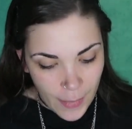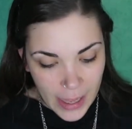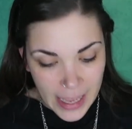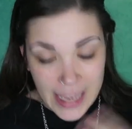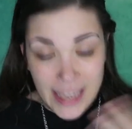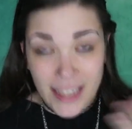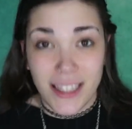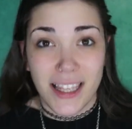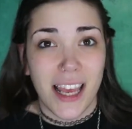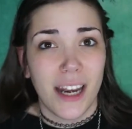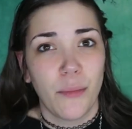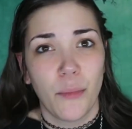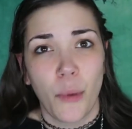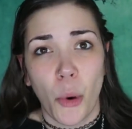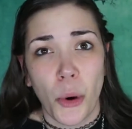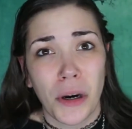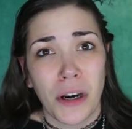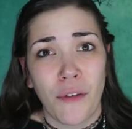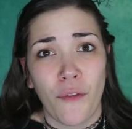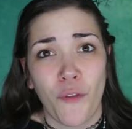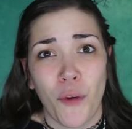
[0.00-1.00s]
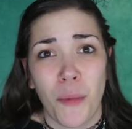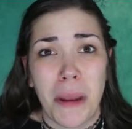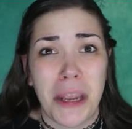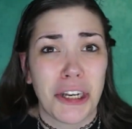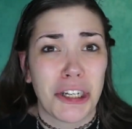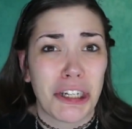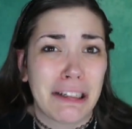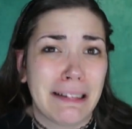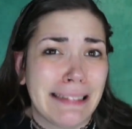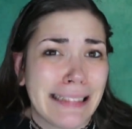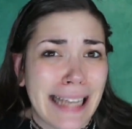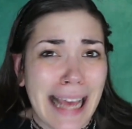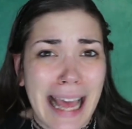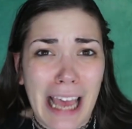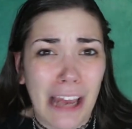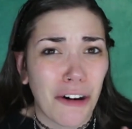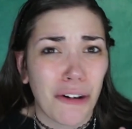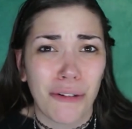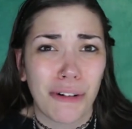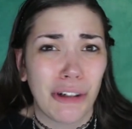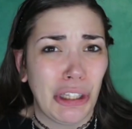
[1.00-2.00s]
Is that important information?
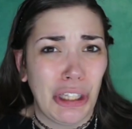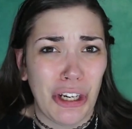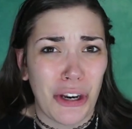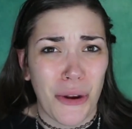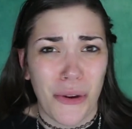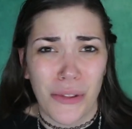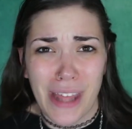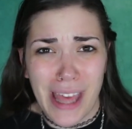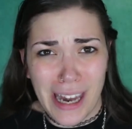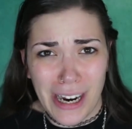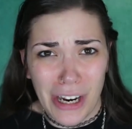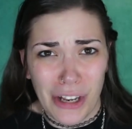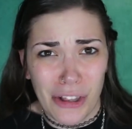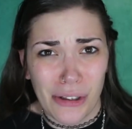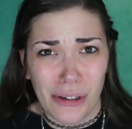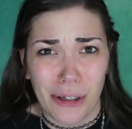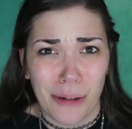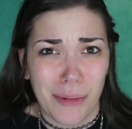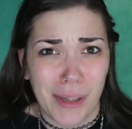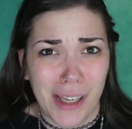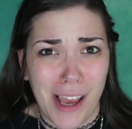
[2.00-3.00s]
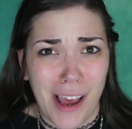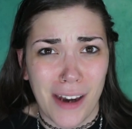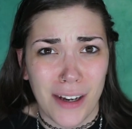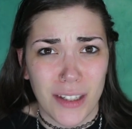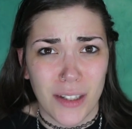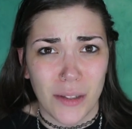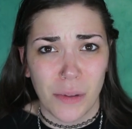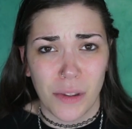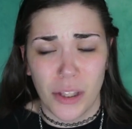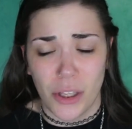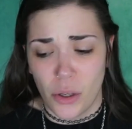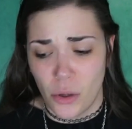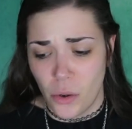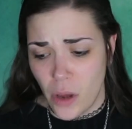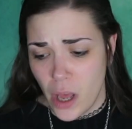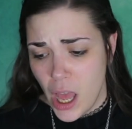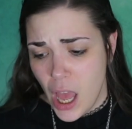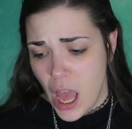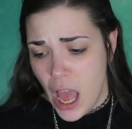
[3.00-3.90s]
I don't really know that either, to be honest with you.